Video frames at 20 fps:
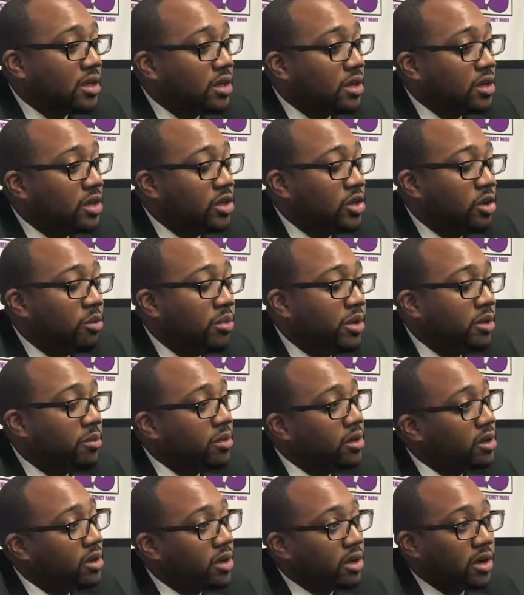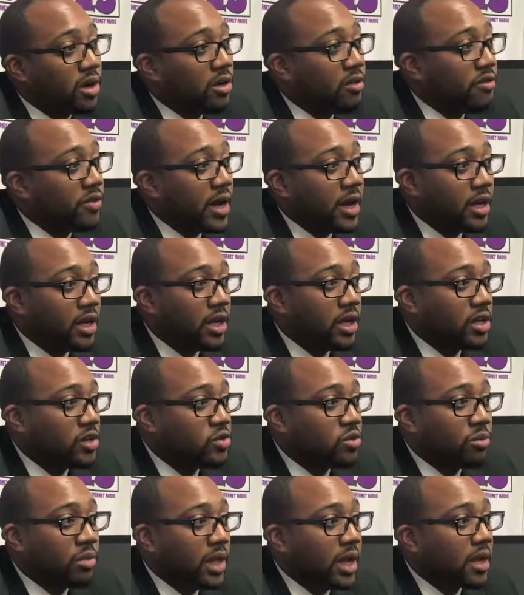you know, people are fighting against
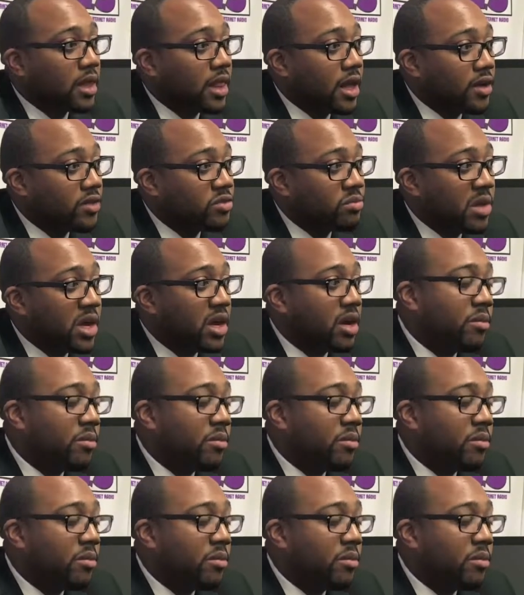with Black Lives Matter.